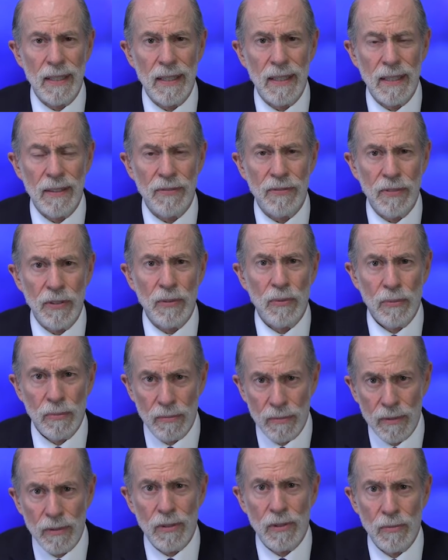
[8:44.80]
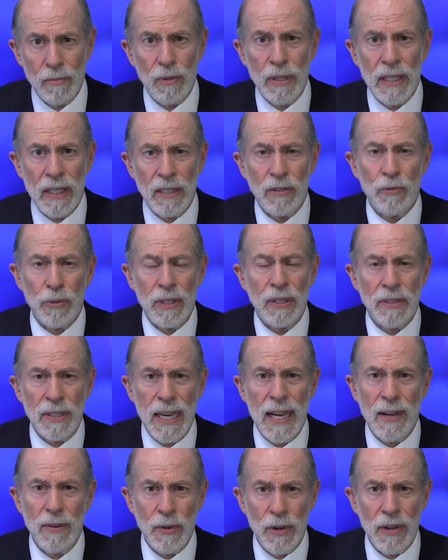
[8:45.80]
if you really drill
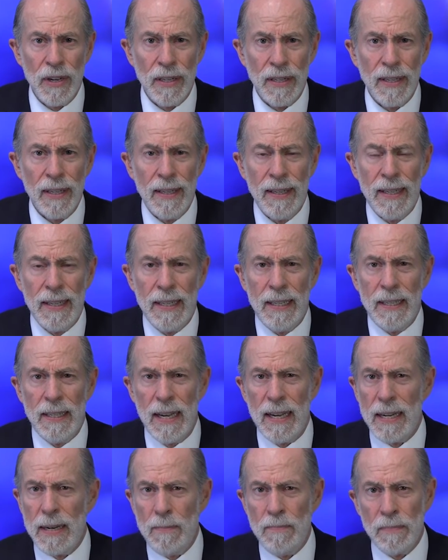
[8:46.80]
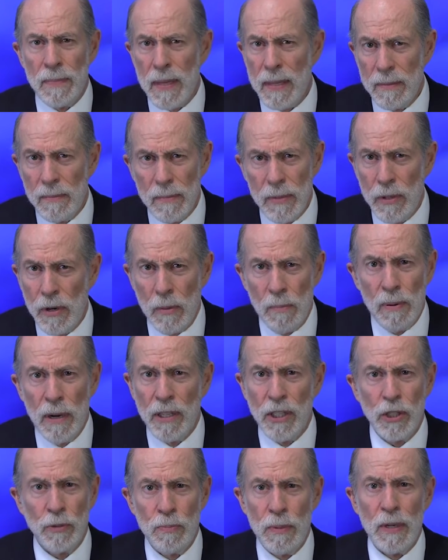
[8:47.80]
down on
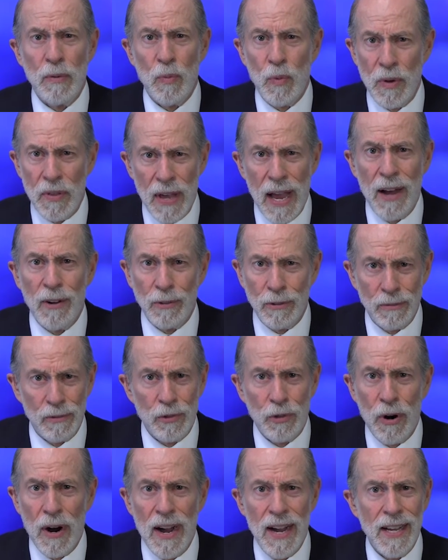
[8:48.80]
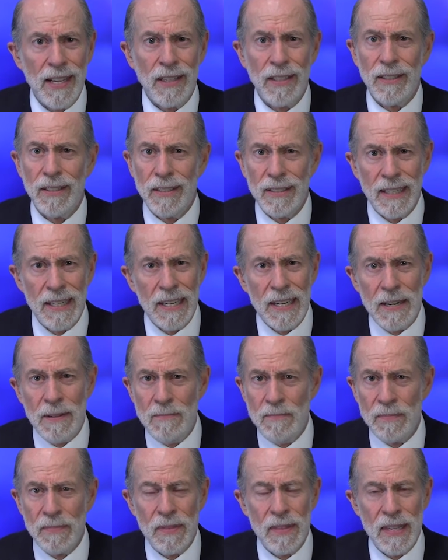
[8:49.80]
punishment without trial,
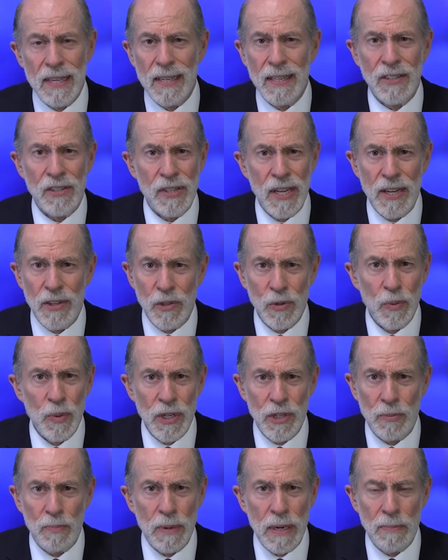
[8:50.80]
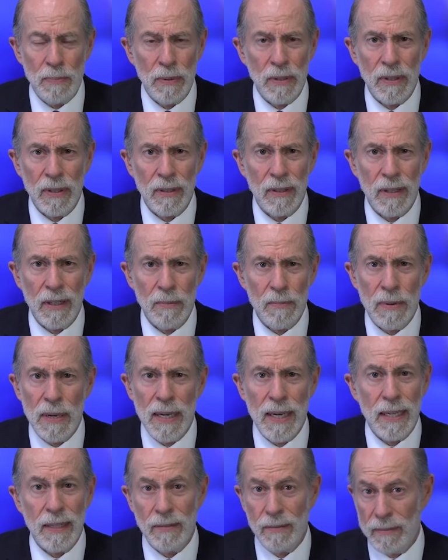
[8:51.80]
the extent to which people are
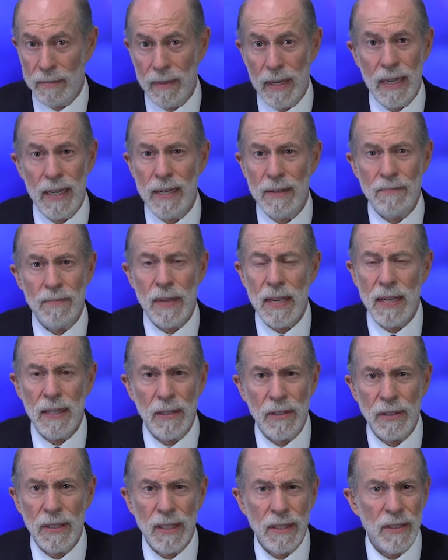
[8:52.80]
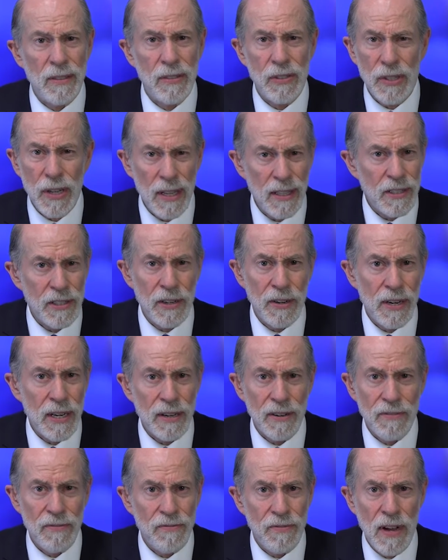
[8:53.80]
being held in solitary
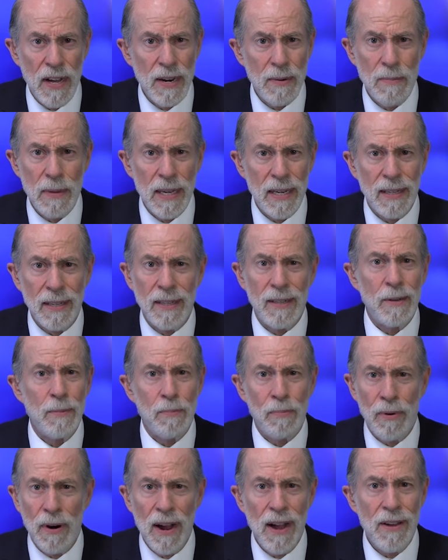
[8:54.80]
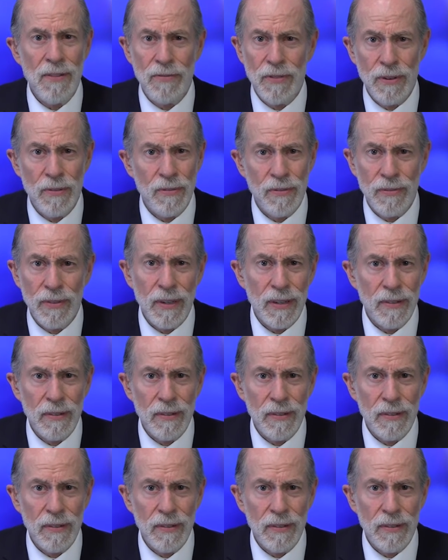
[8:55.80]
confinement and deprived of